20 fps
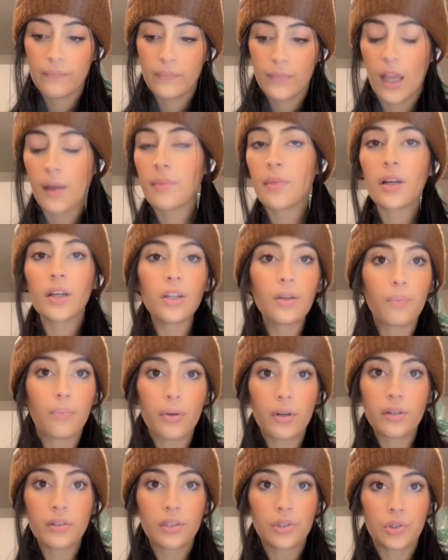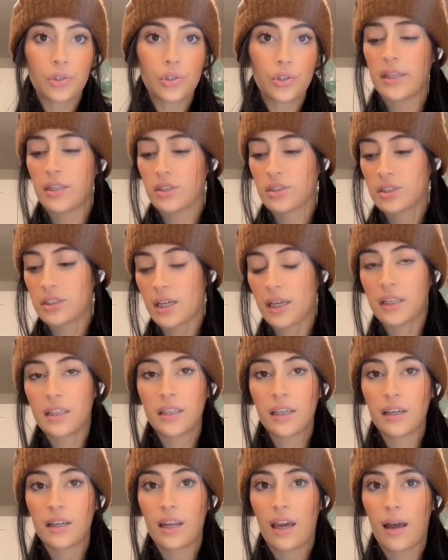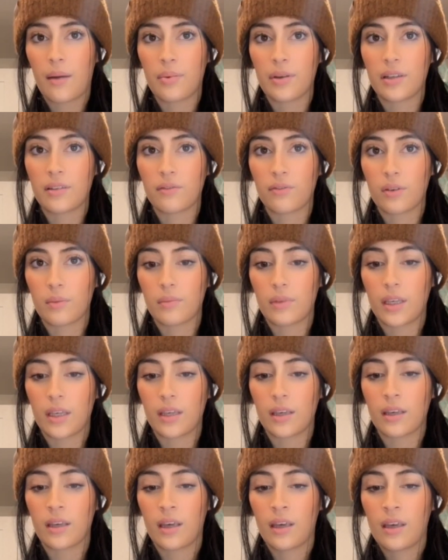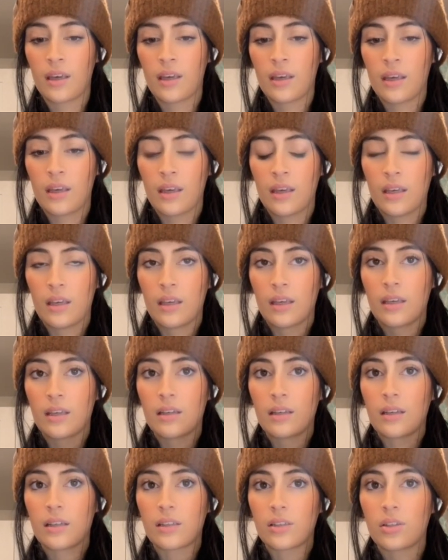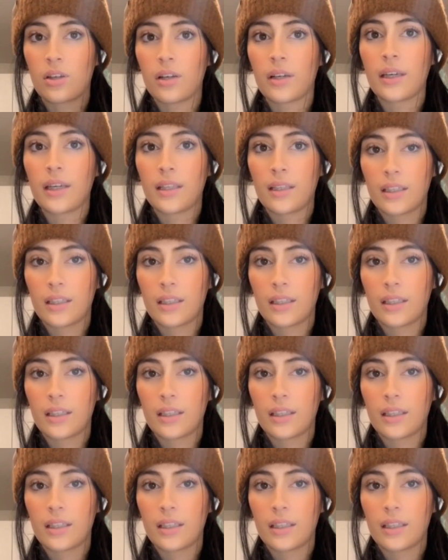I'm not gonna burn the soup. There's nothing that could happen for me cooking